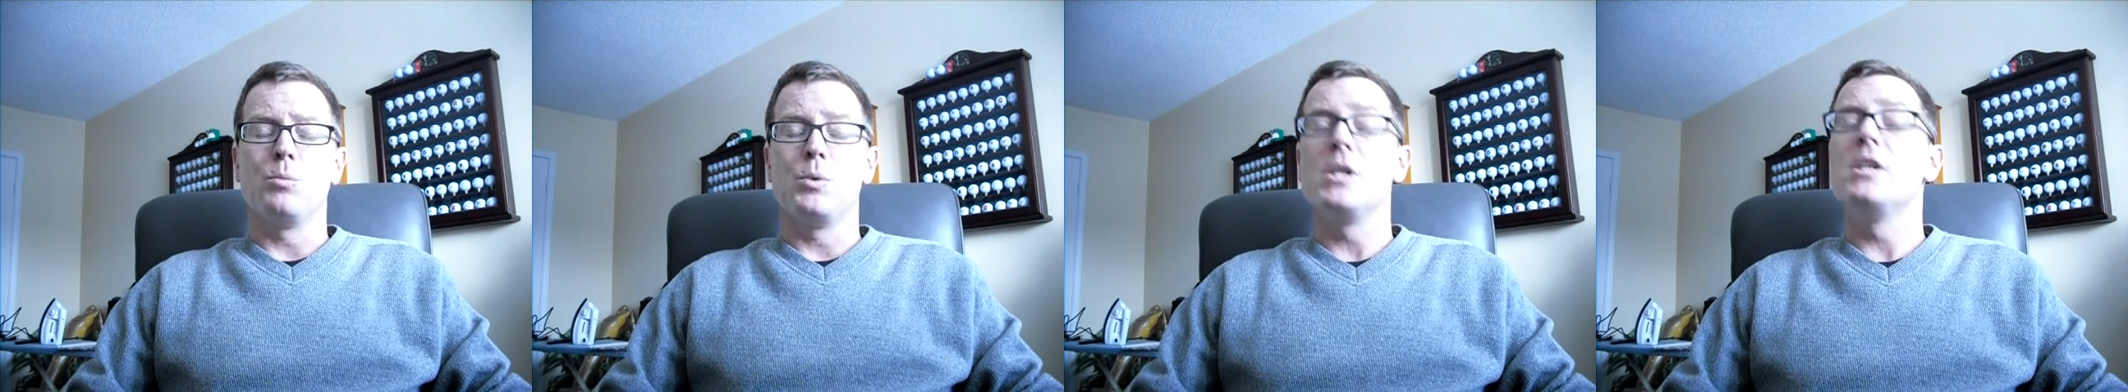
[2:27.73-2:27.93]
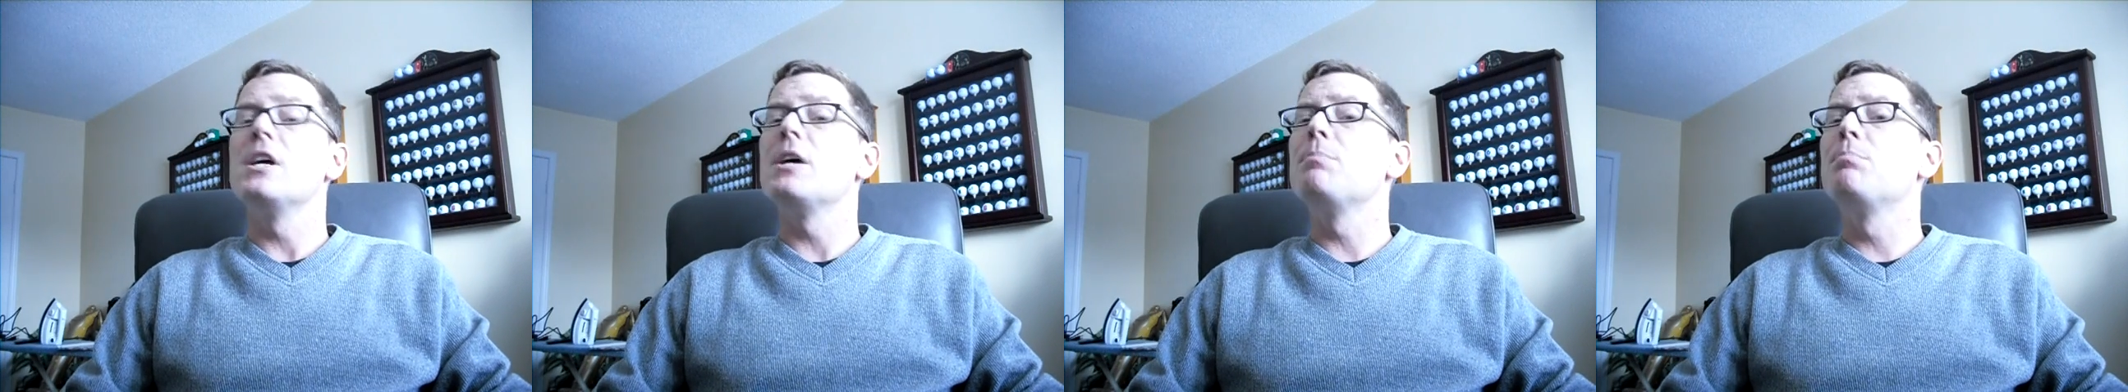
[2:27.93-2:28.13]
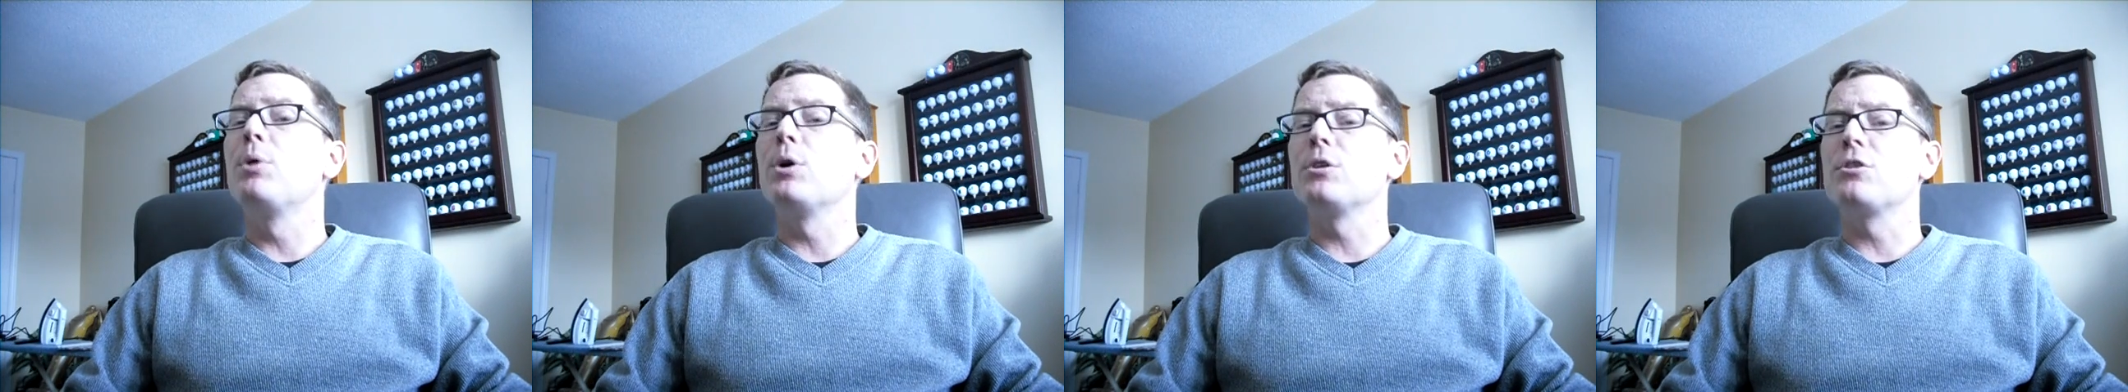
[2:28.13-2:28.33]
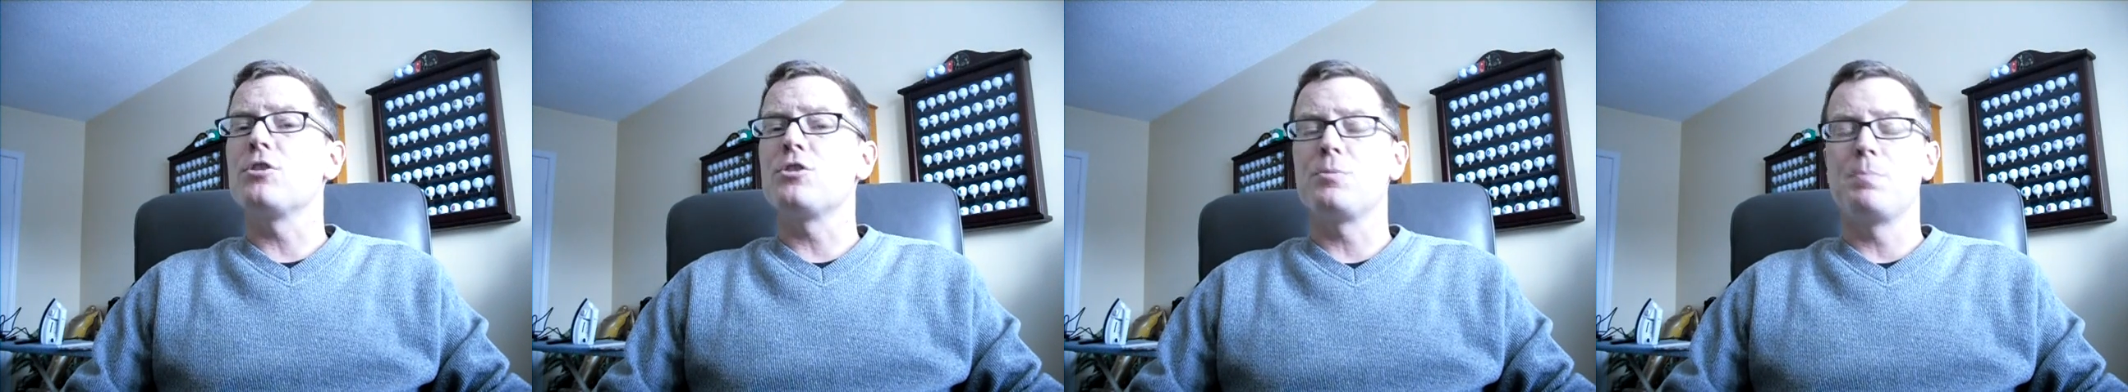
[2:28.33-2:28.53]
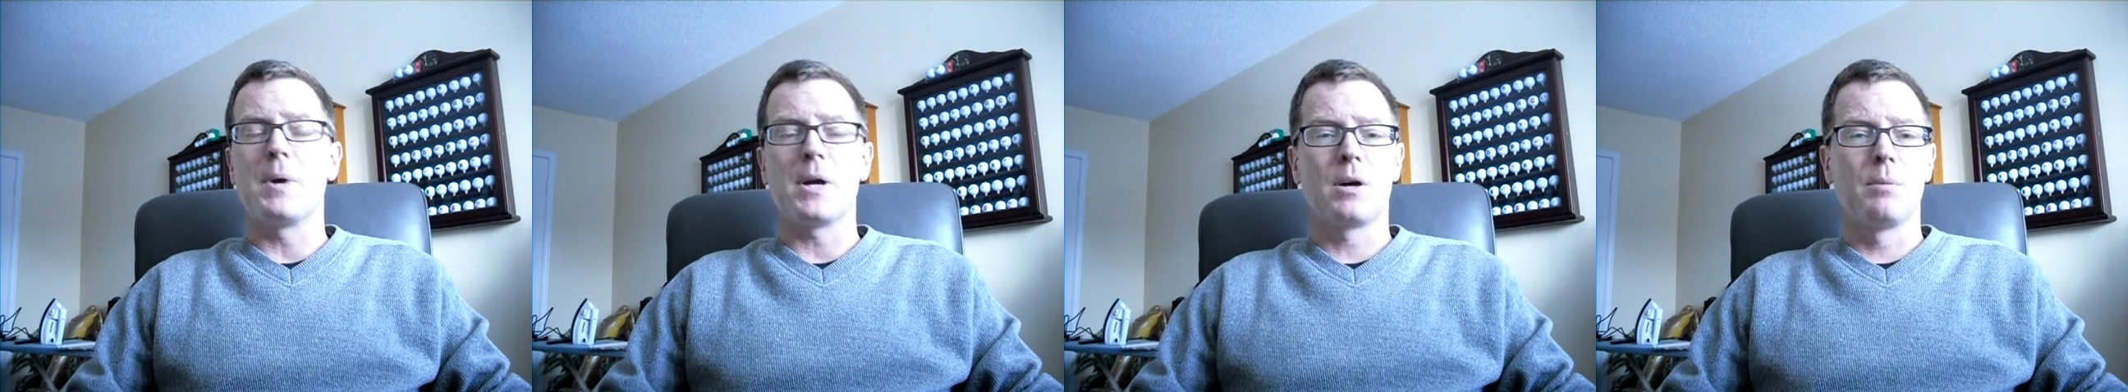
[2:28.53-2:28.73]
We did put
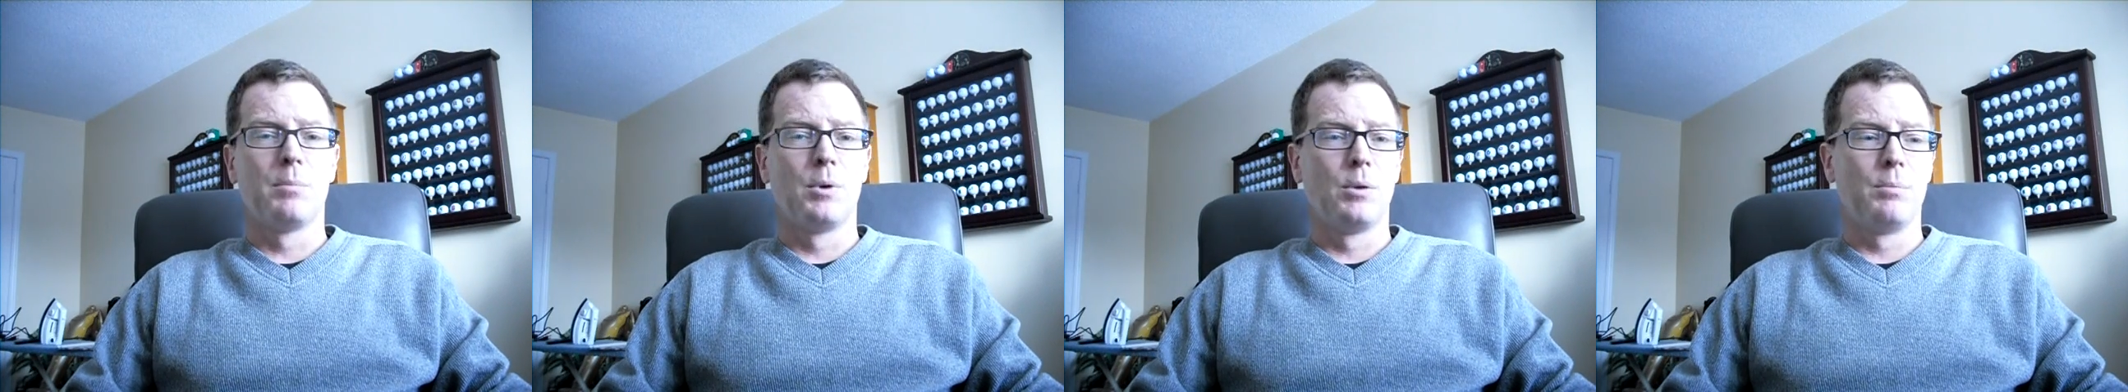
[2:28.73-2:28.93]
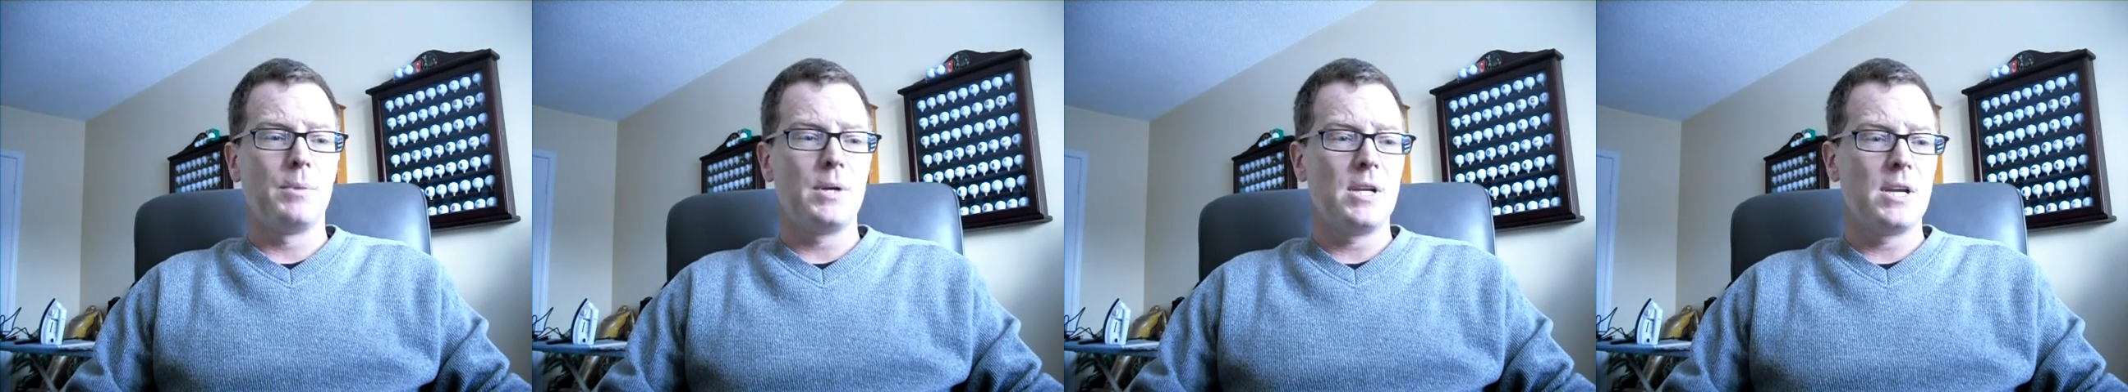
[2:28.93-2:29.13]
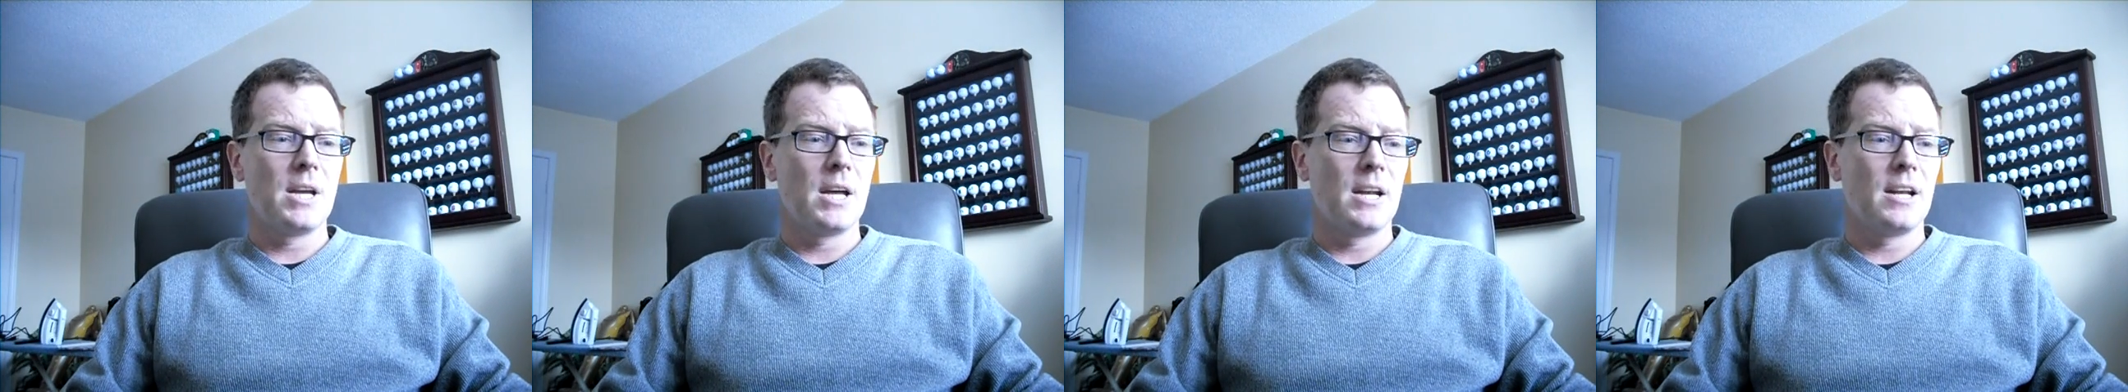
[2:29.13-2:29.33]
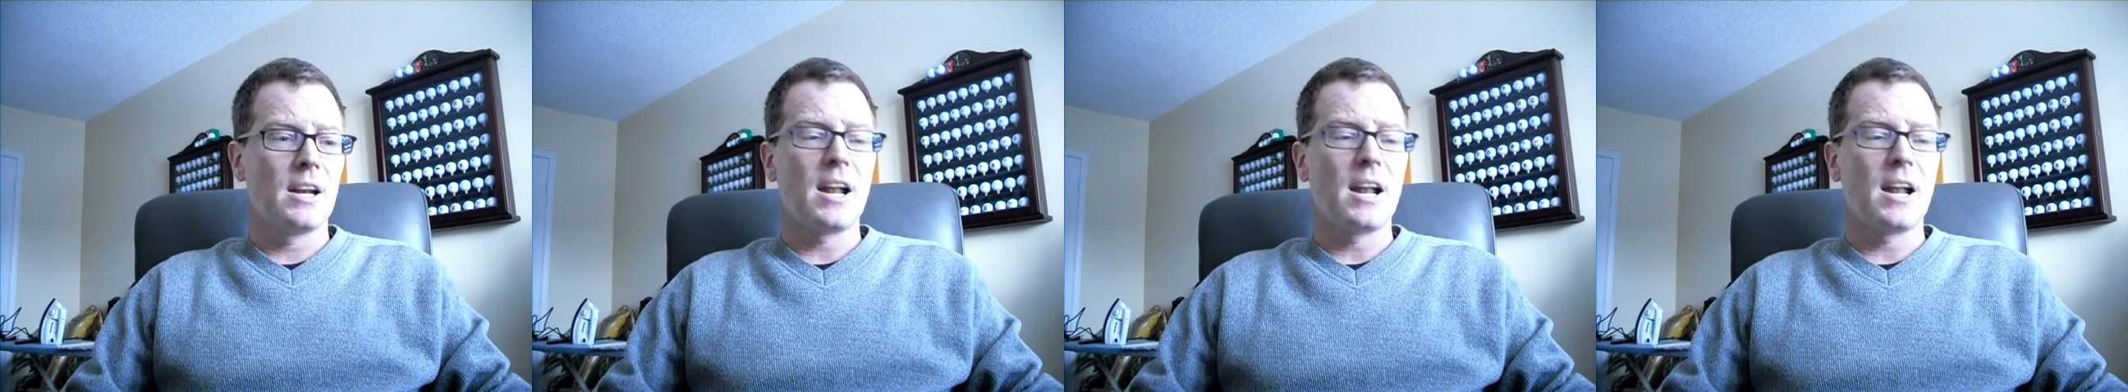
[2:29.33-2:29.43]
Despicable Me in,